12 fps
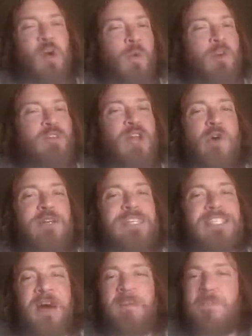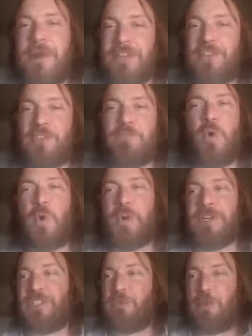we'll notice a much
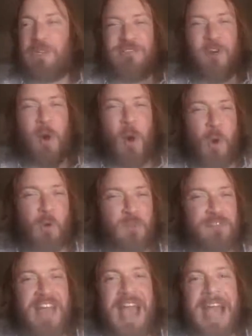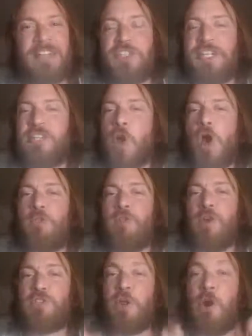more sort of old-fashioned,
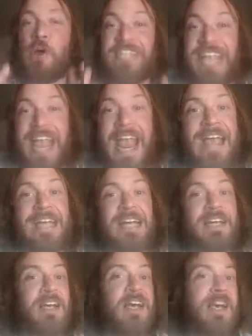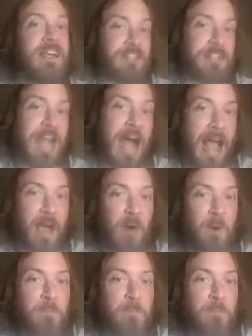almost archaic style